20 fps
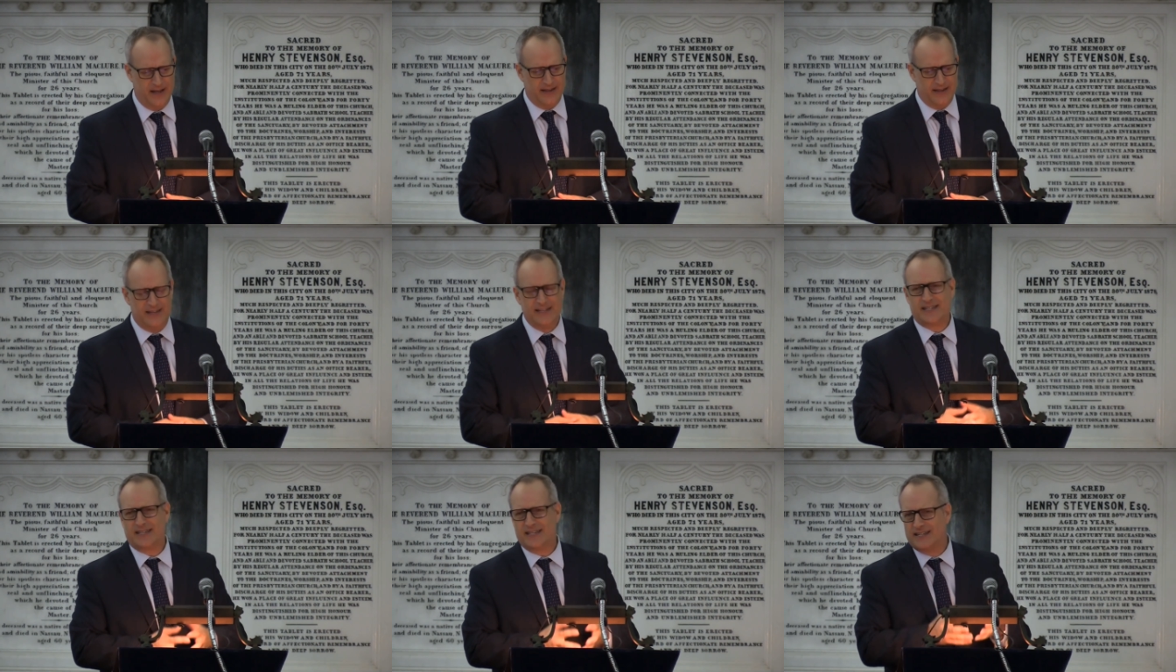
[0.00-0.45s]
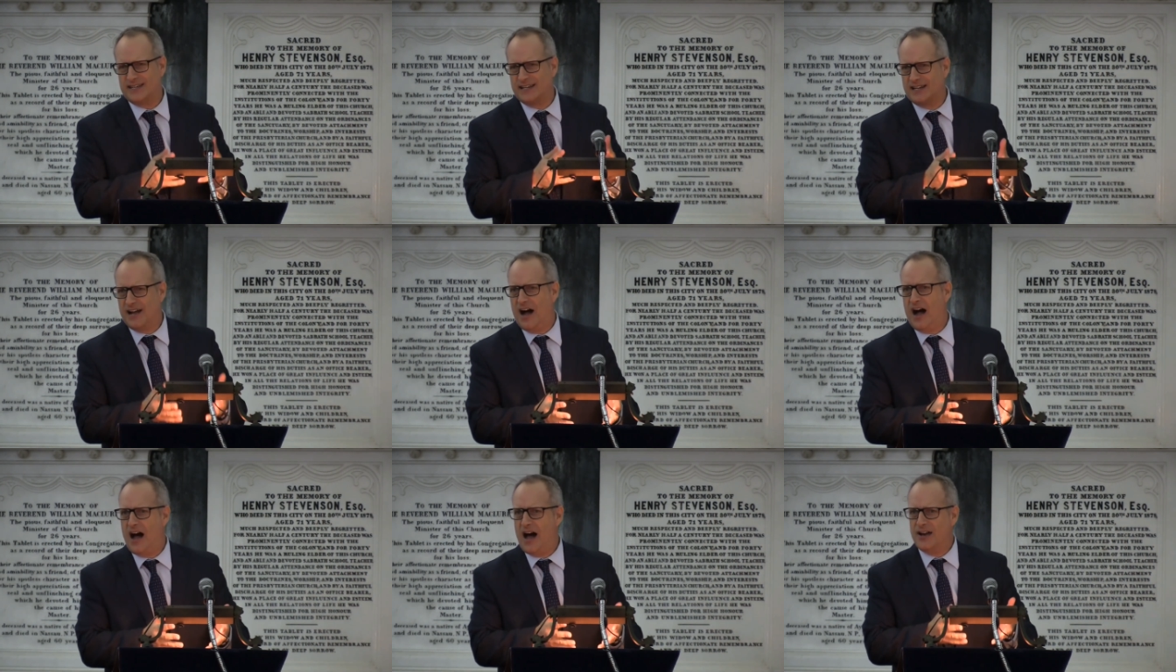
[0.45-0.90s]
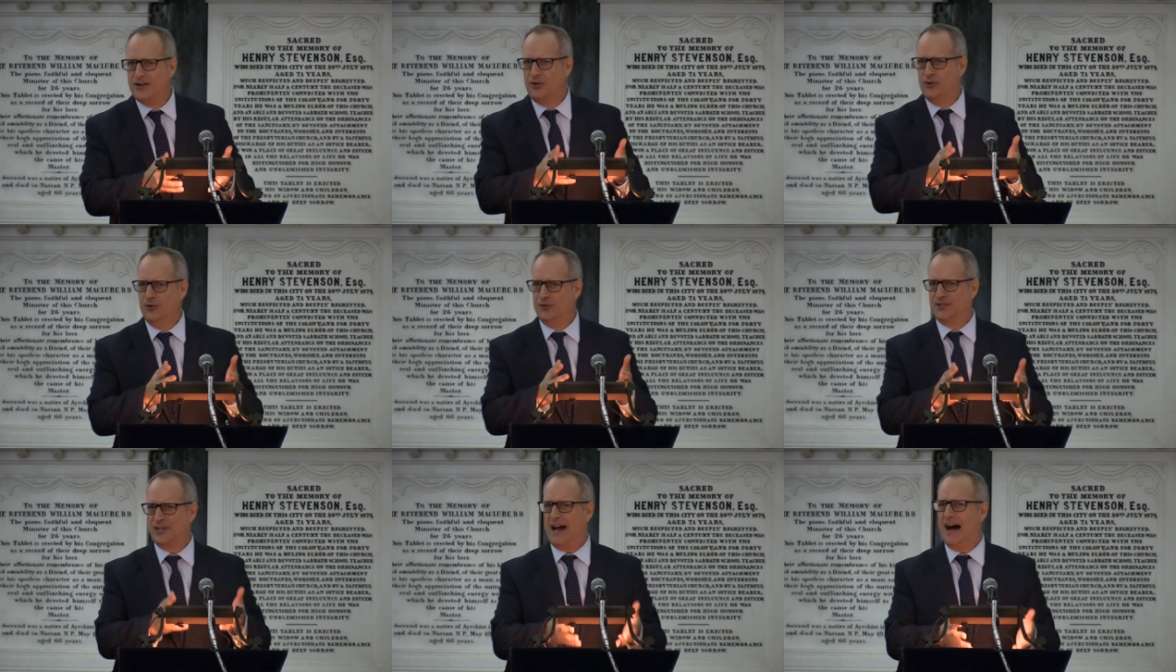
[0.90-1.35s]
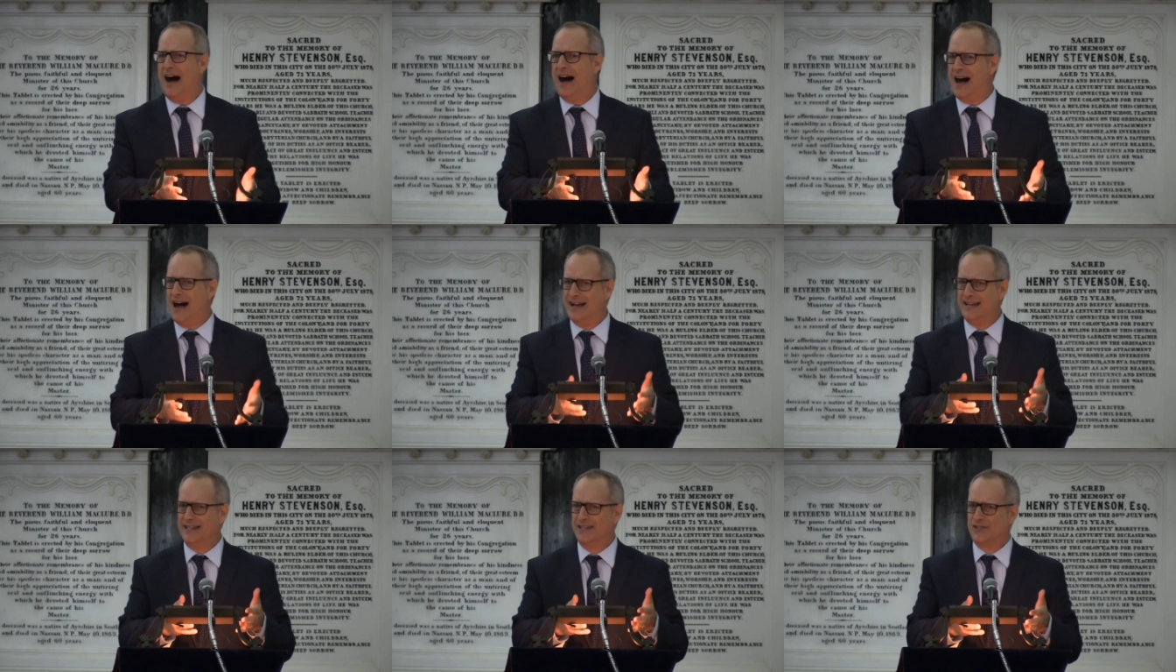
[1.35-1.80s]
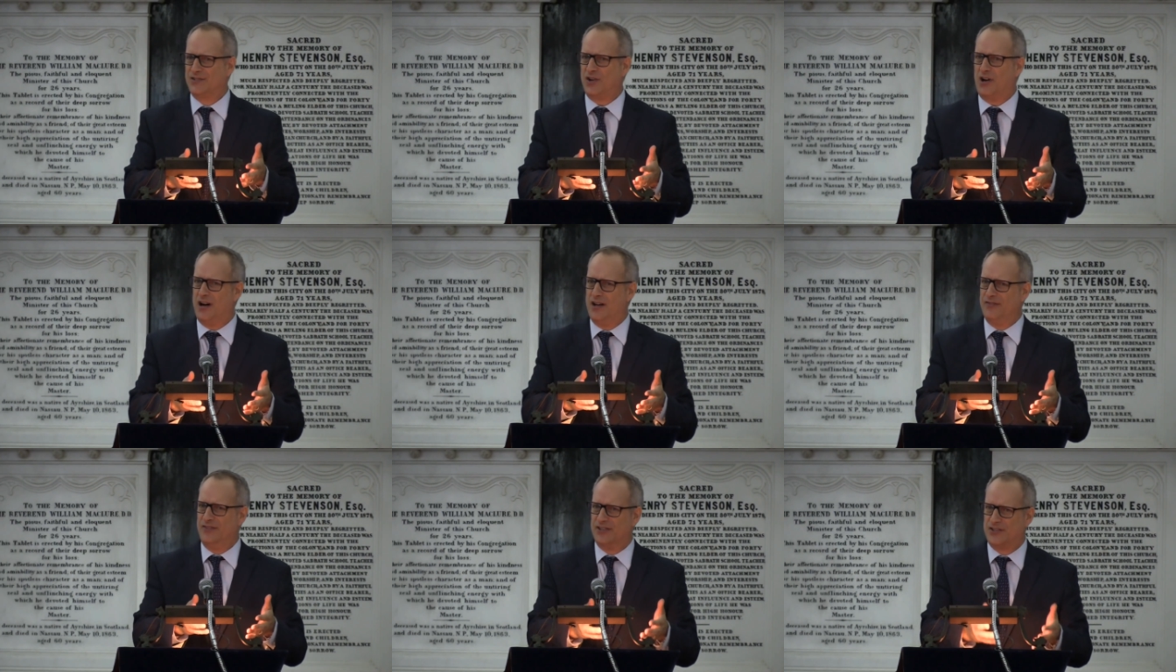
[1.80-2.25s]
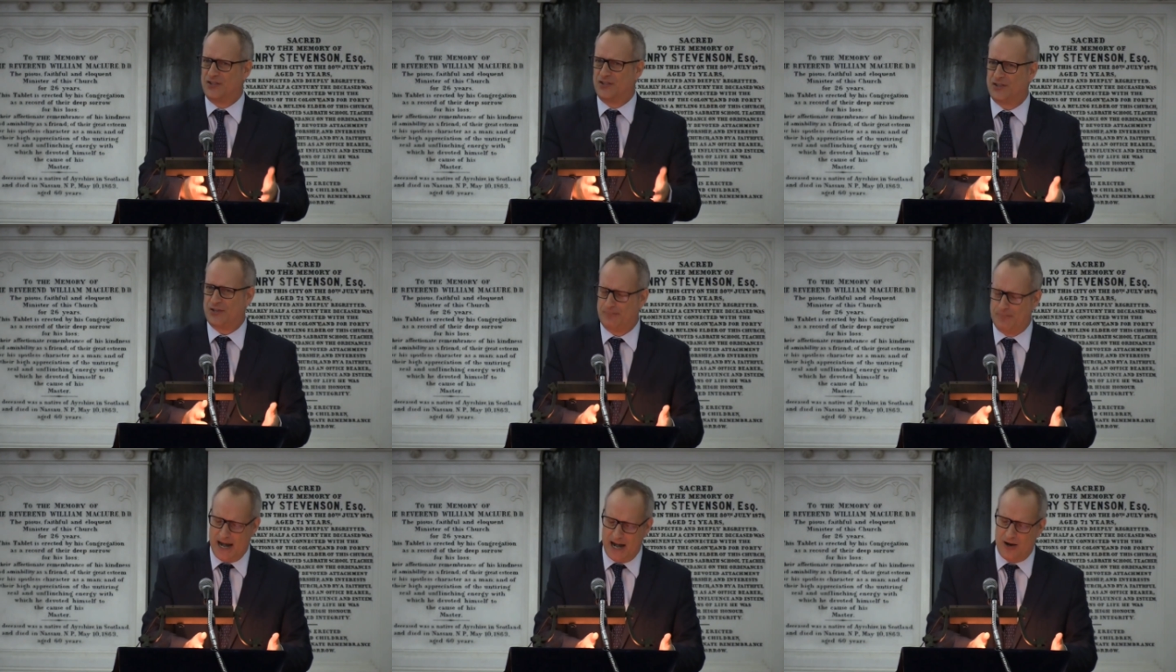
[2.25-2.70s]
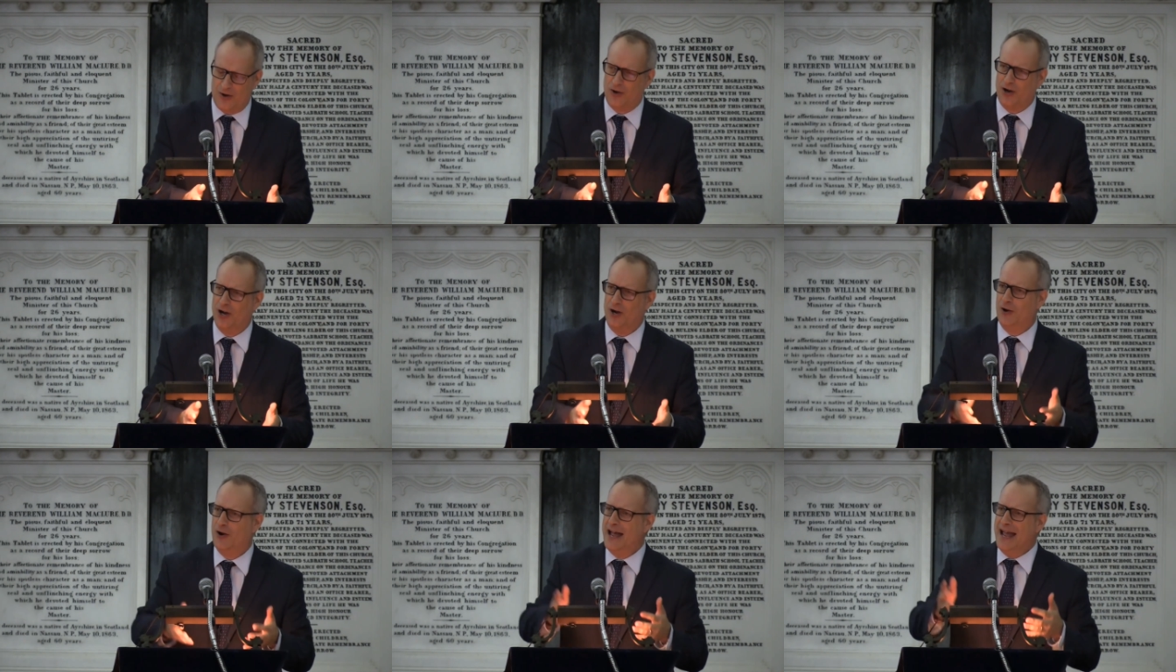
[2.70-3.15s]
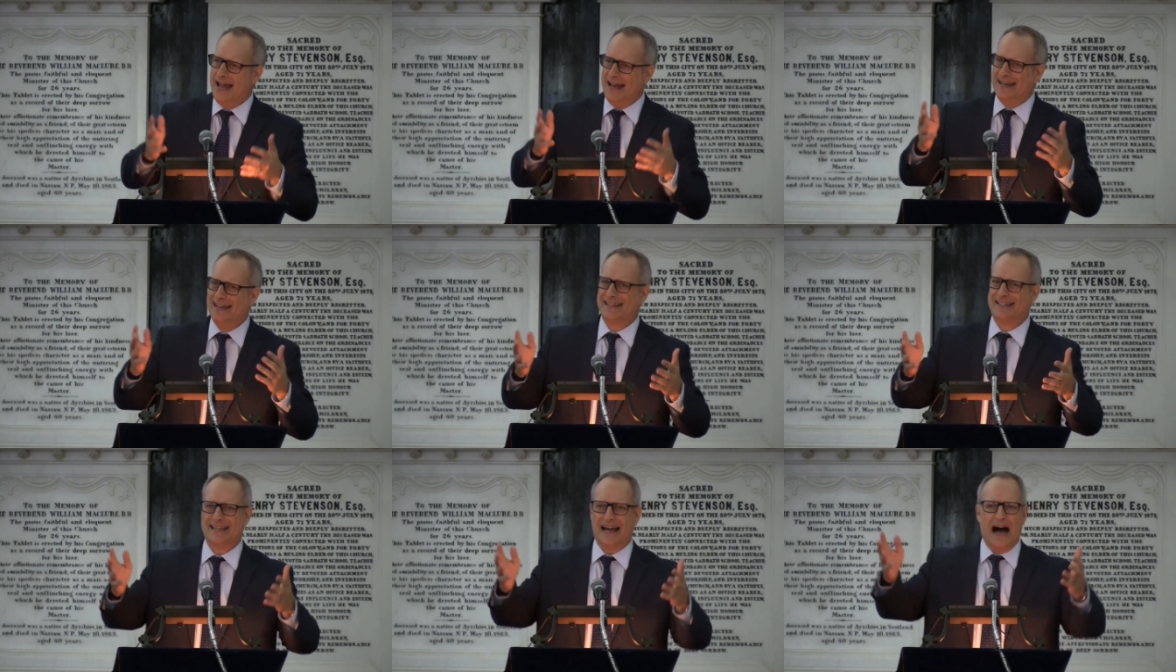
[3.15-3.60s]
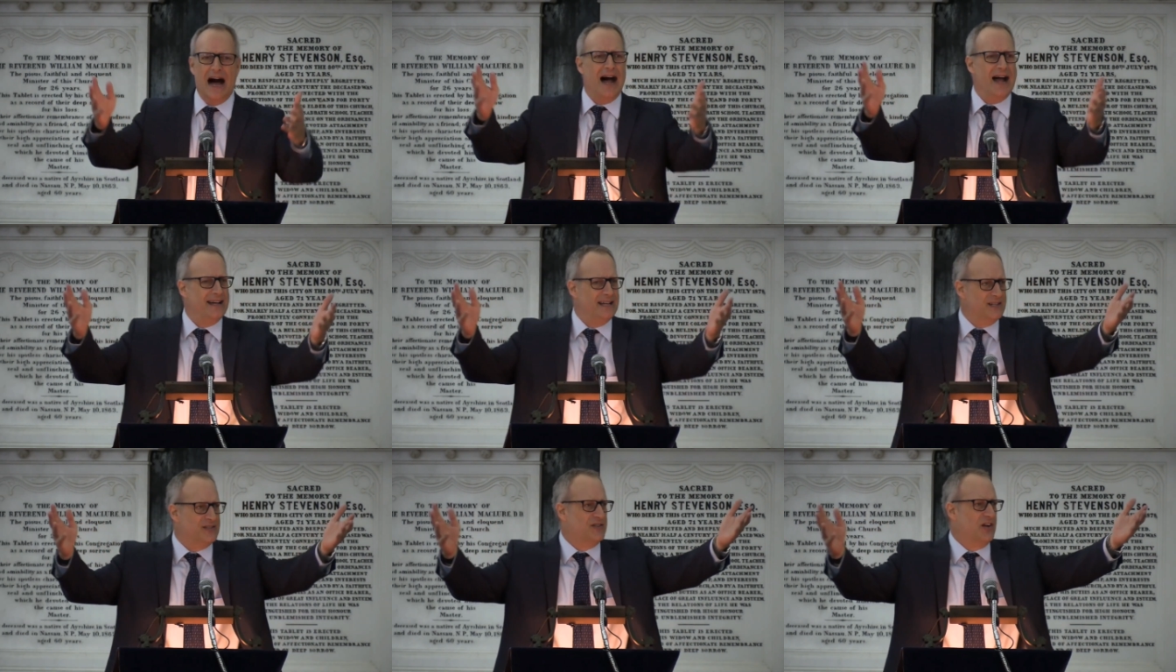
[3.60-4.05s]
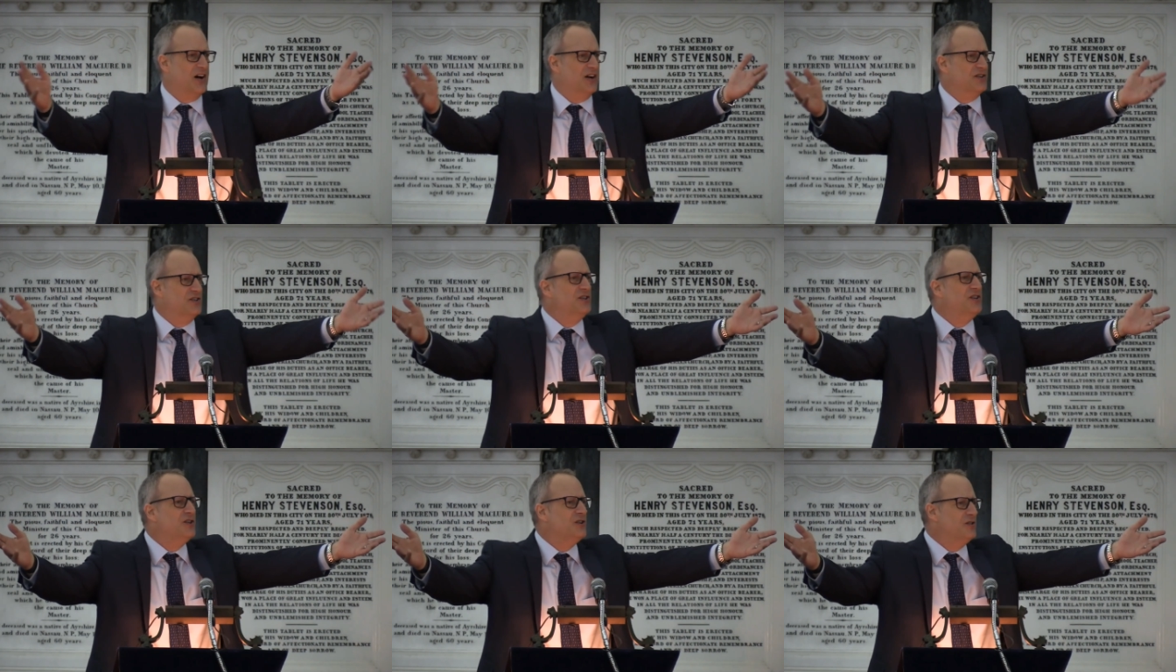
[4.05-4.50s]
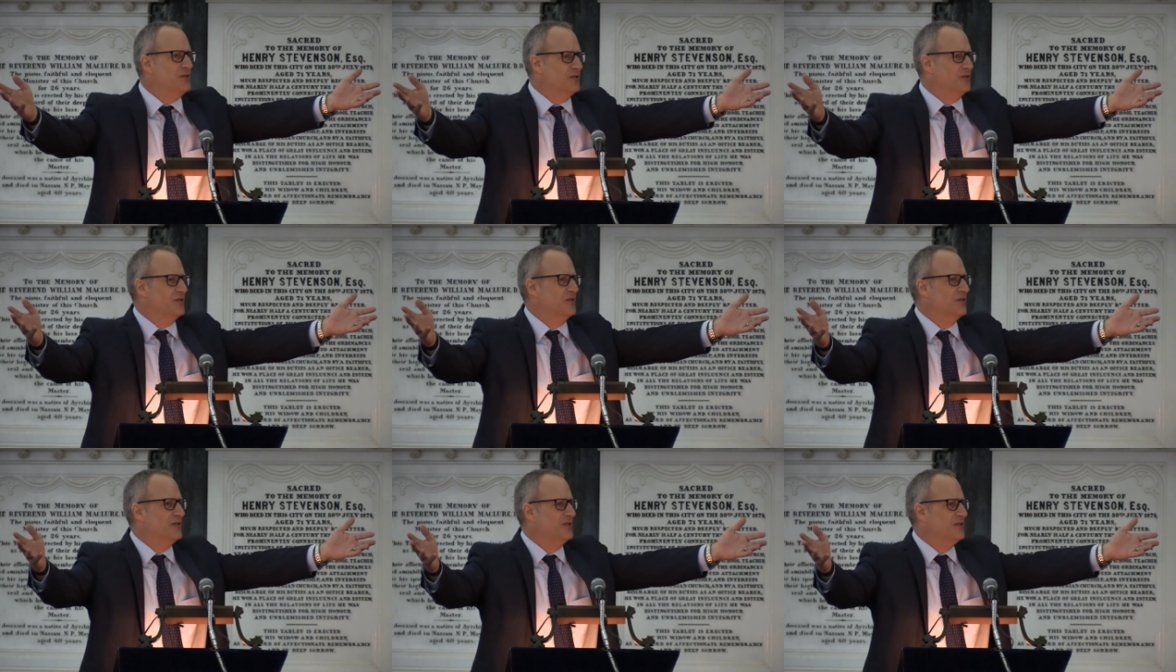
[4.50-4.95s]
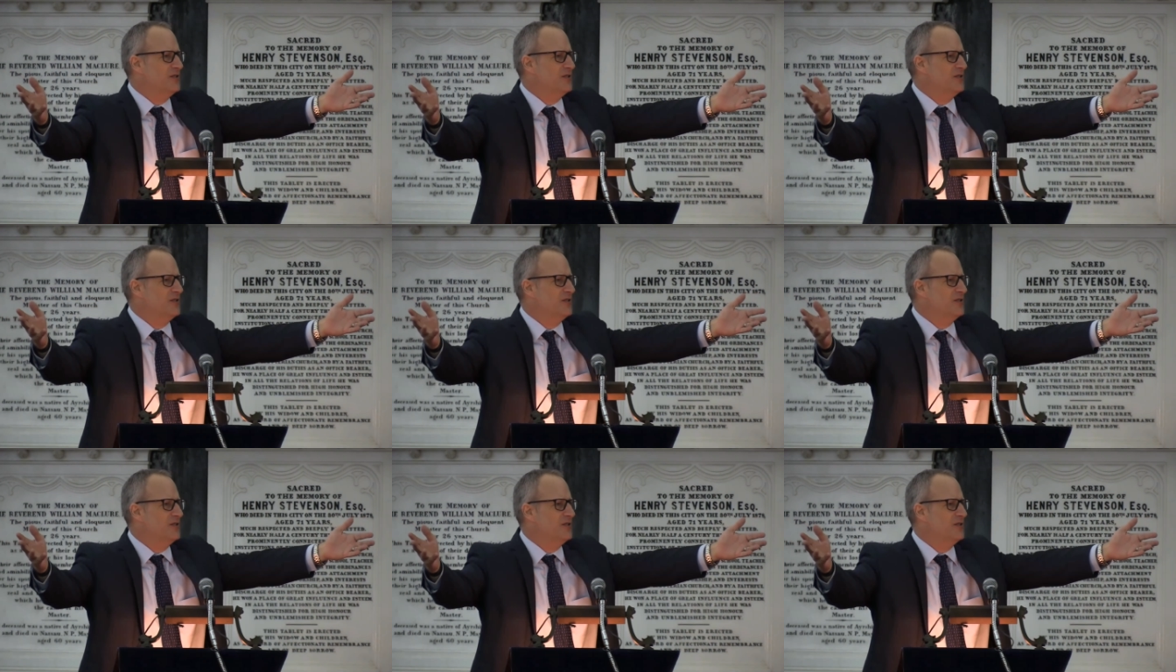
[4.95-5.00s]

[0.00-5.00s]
This is a God whose eye is on the sparrow, and his eye is on you.